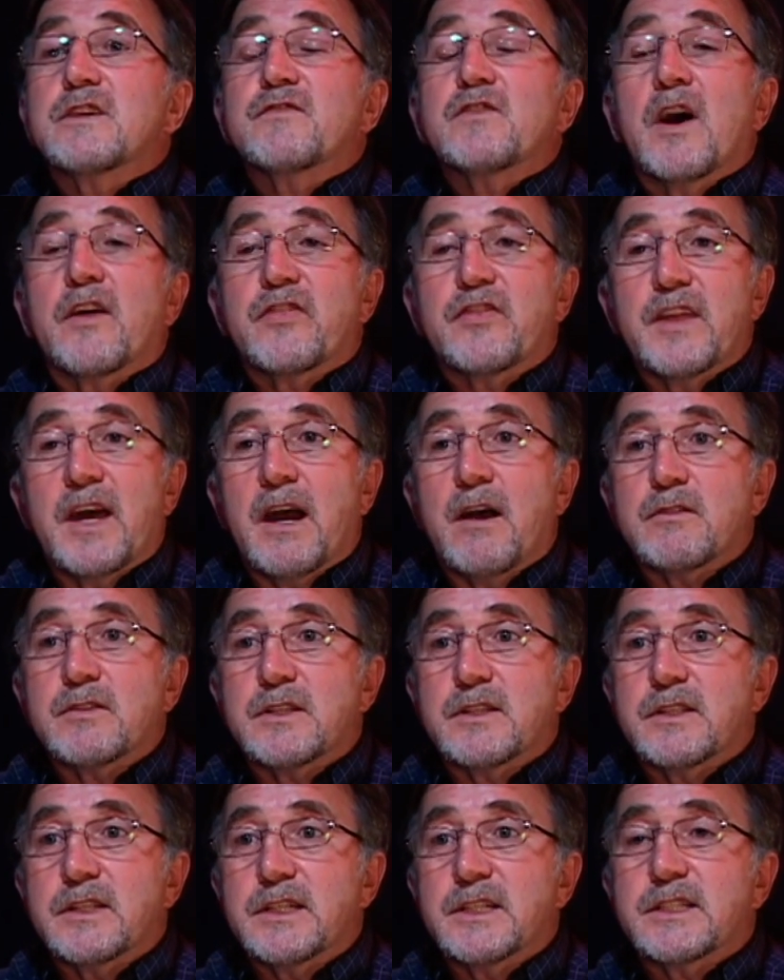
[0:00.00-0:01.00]
if not
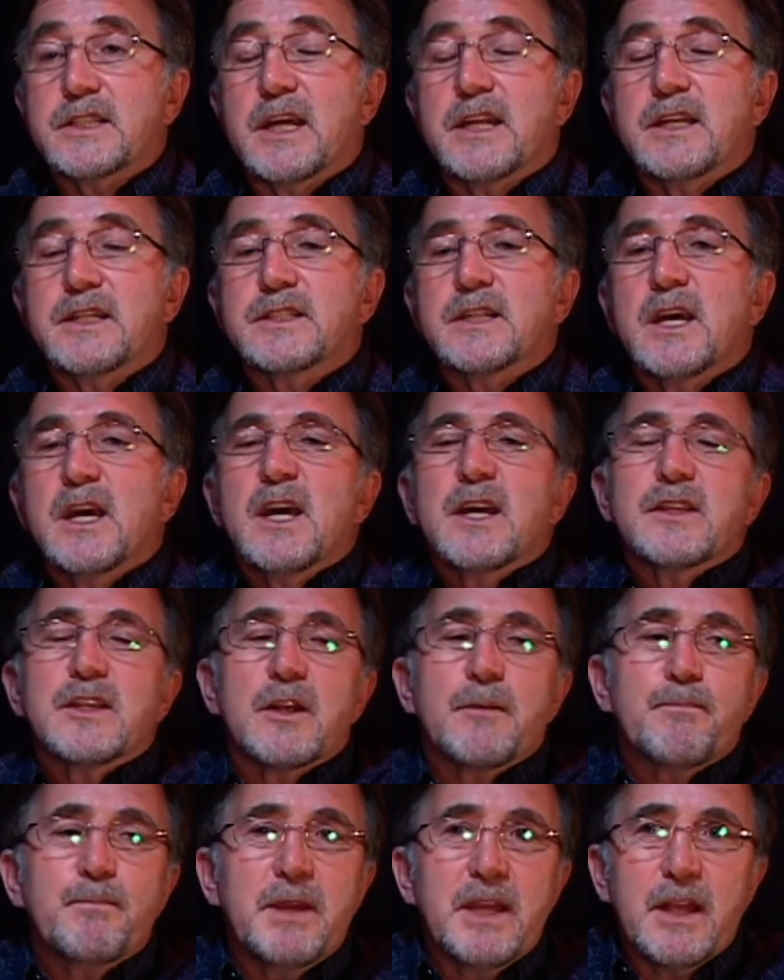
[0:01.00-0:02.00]
thousands, of these studies.
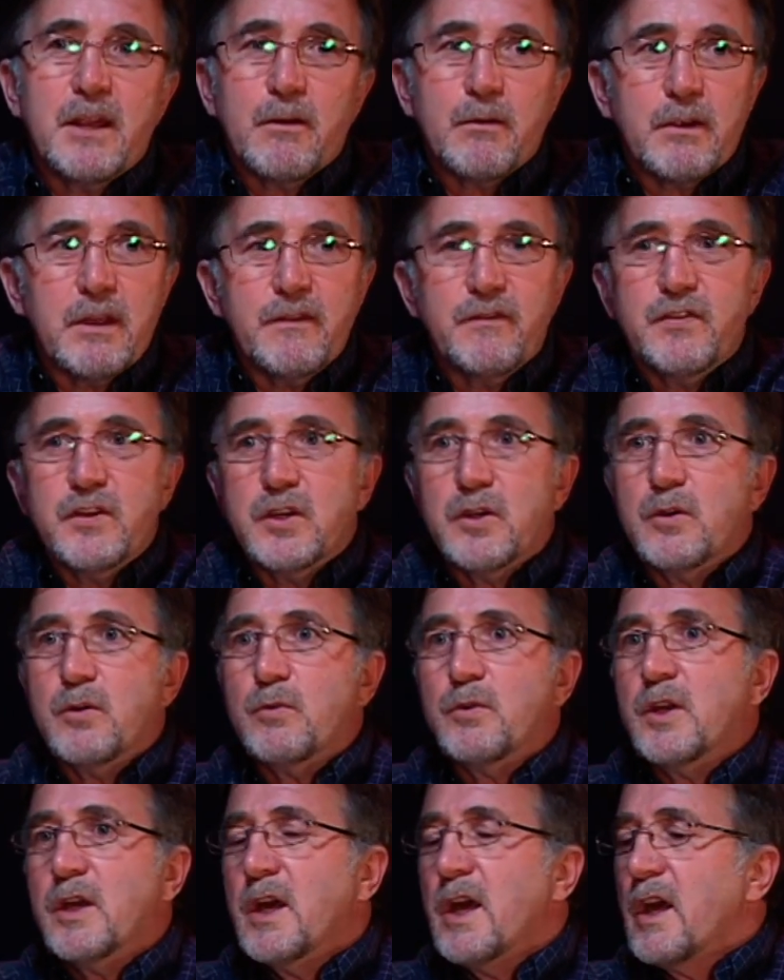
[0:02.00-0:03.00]
They're
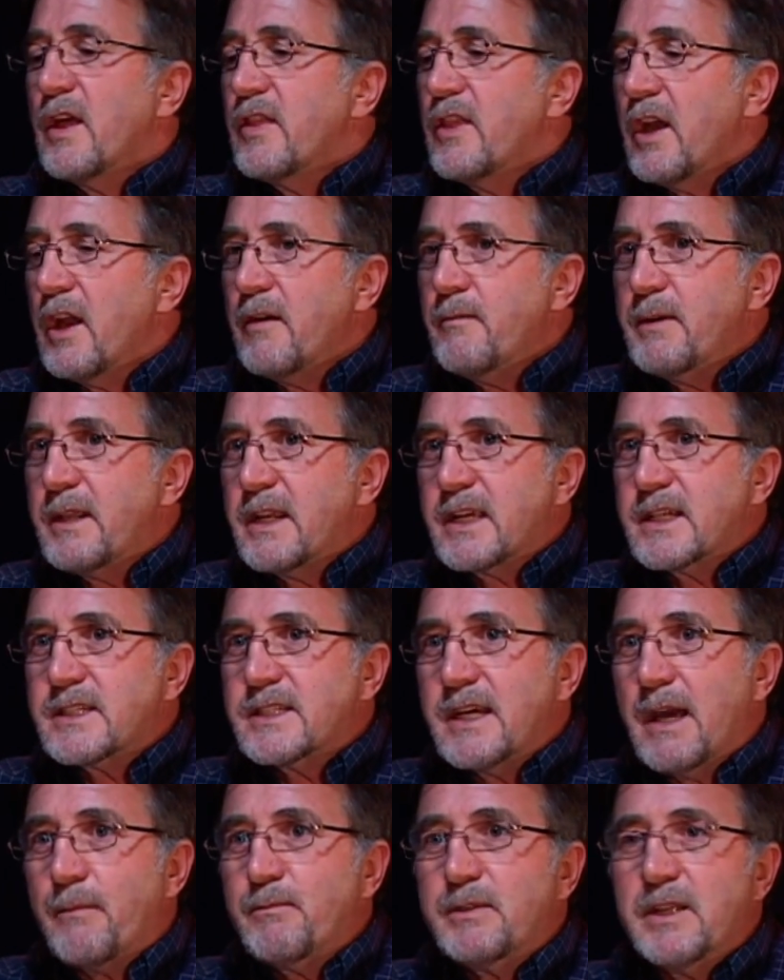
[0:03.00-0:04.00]
peer-reviewed. They've been
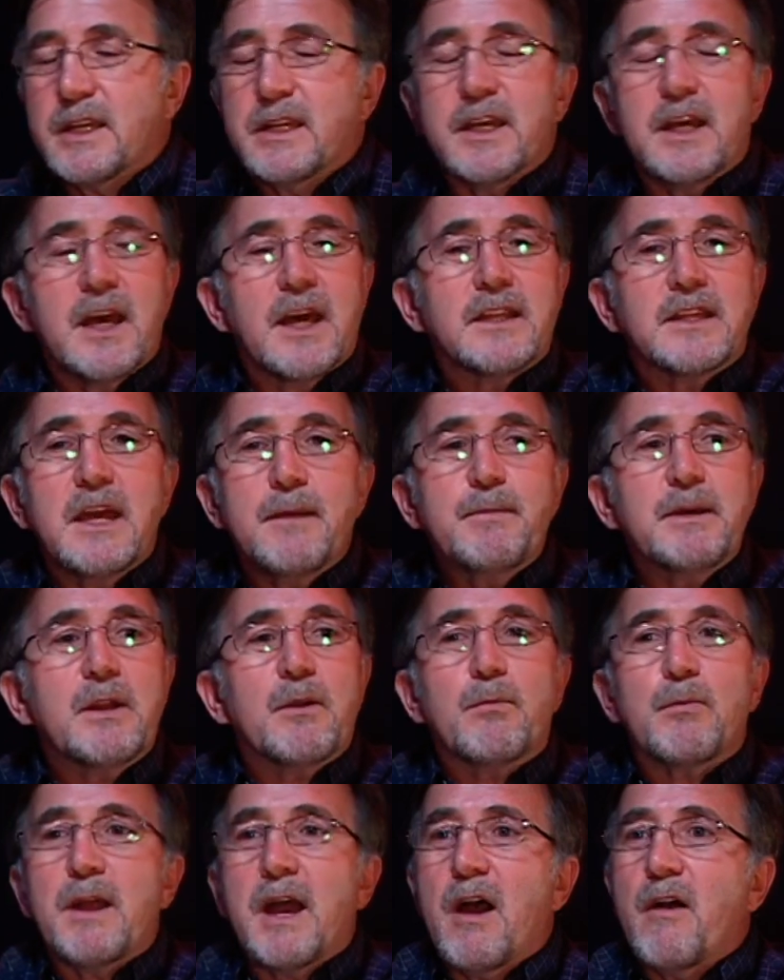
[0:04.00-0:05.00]
accepted. They've been
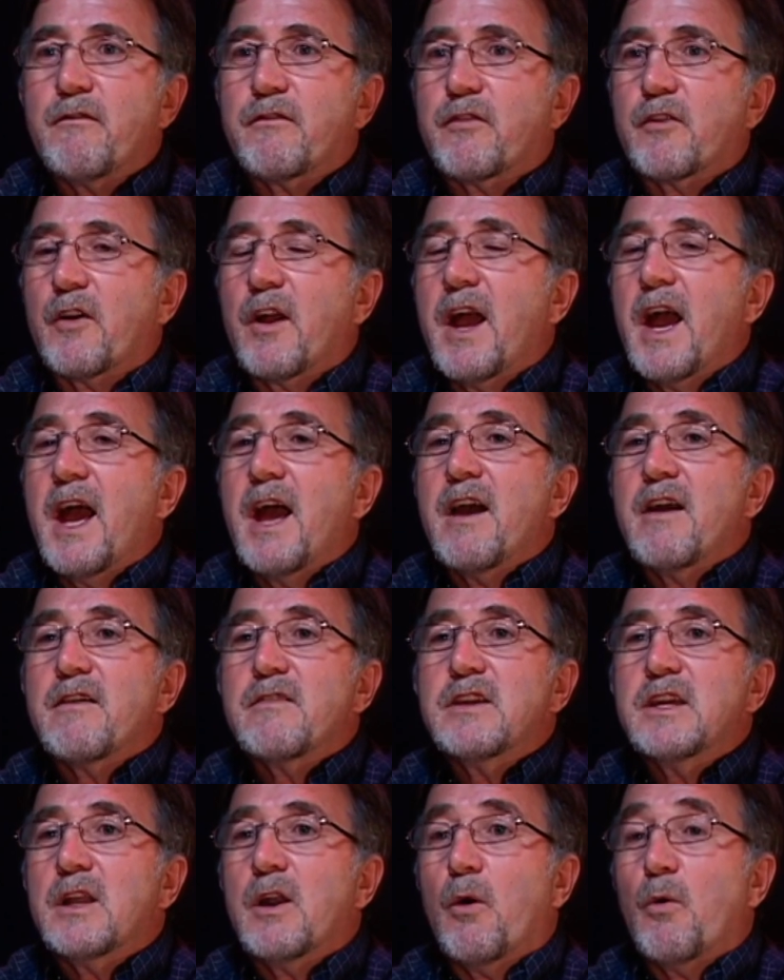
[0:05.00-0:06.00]
around for,
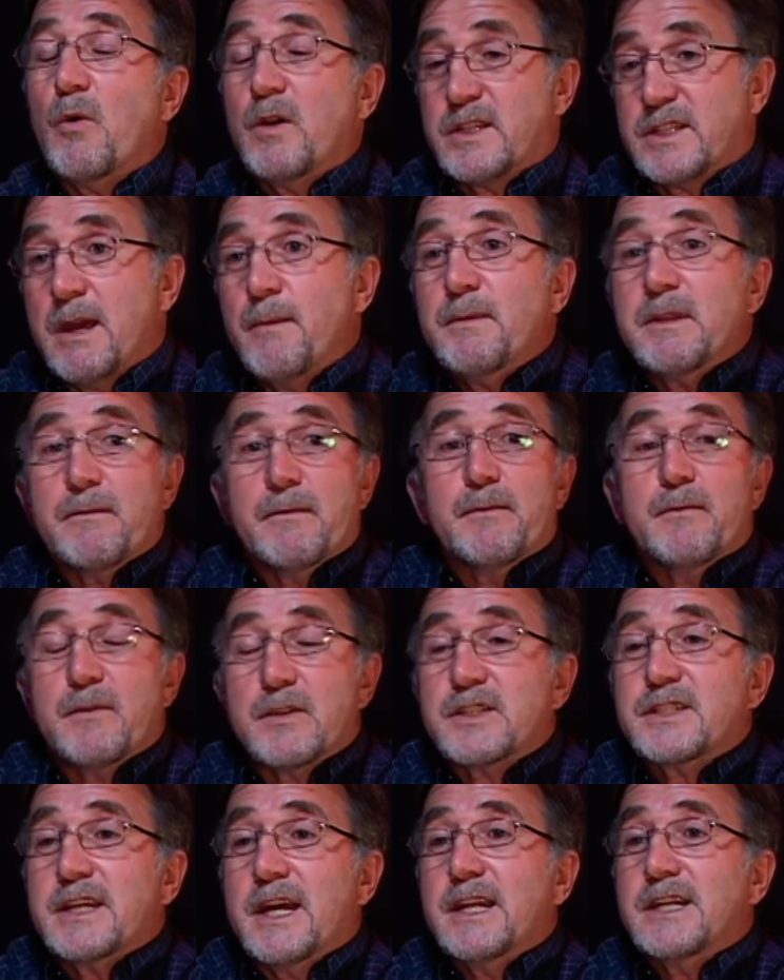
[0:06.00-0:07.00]
some of them
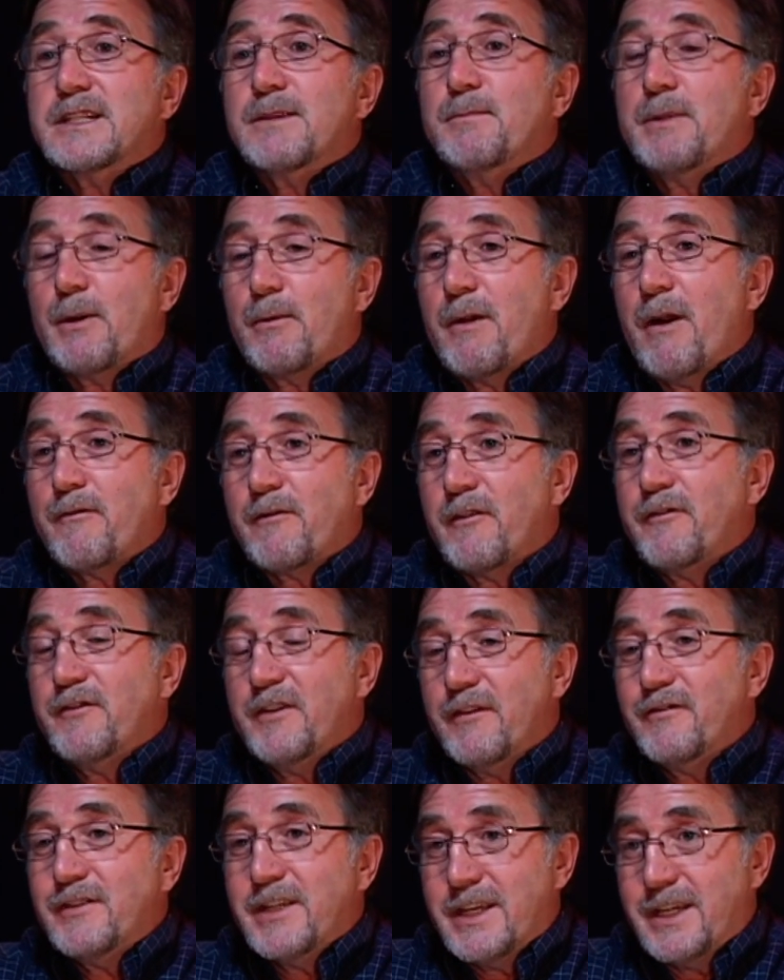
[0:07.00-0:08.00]
studies have been around for
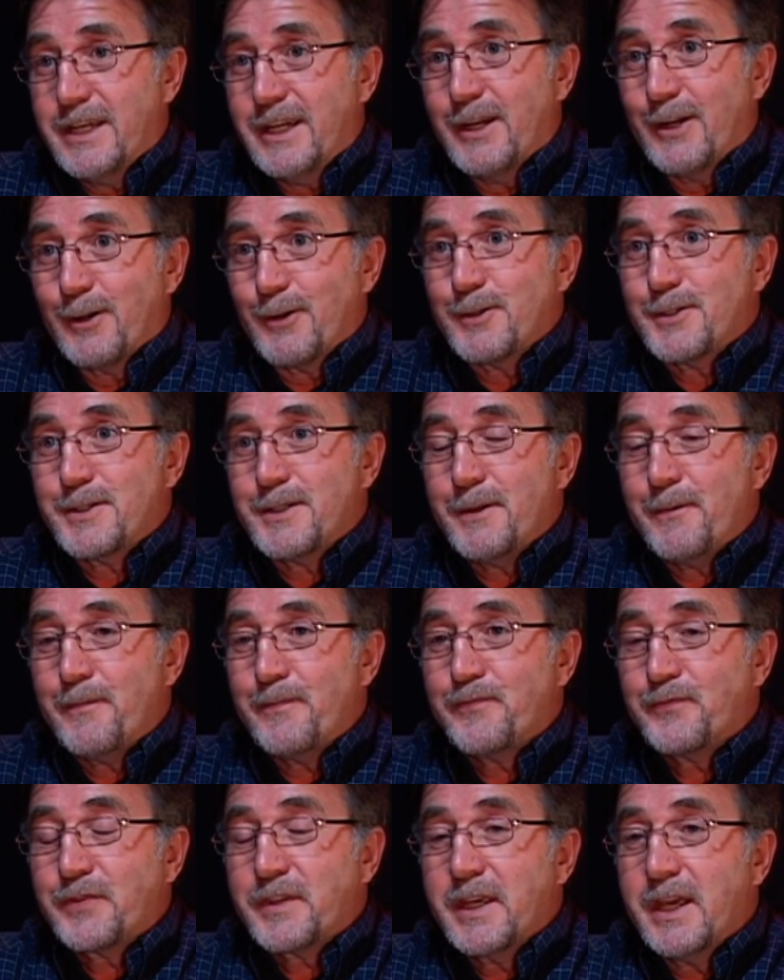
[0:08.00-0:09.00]
50 years.
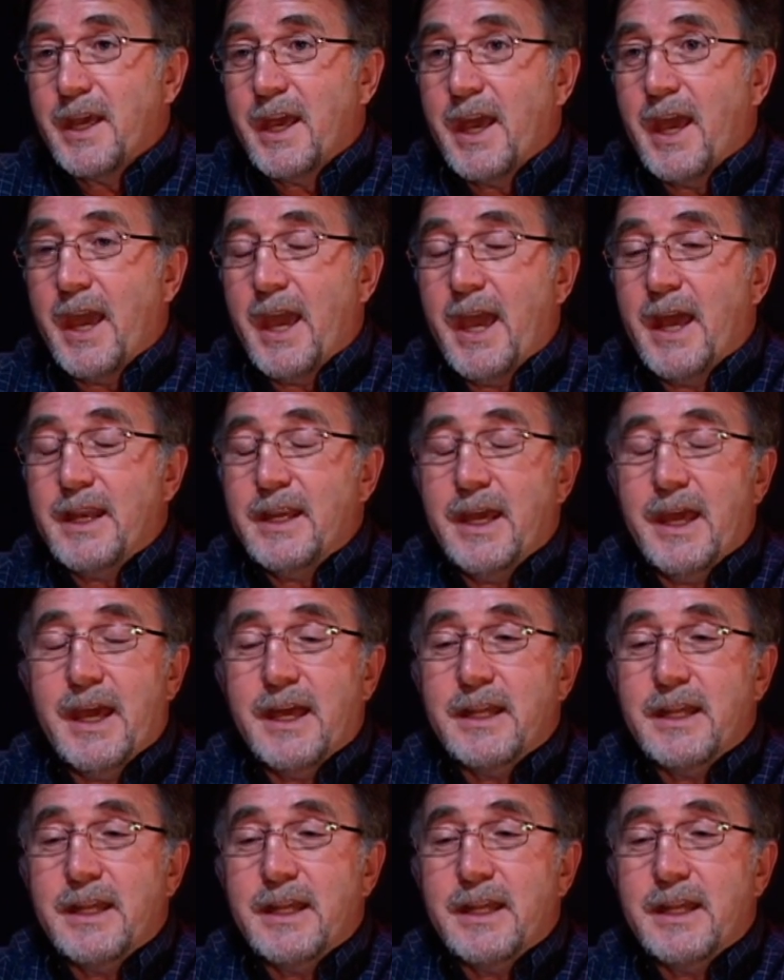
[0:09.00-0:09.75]
And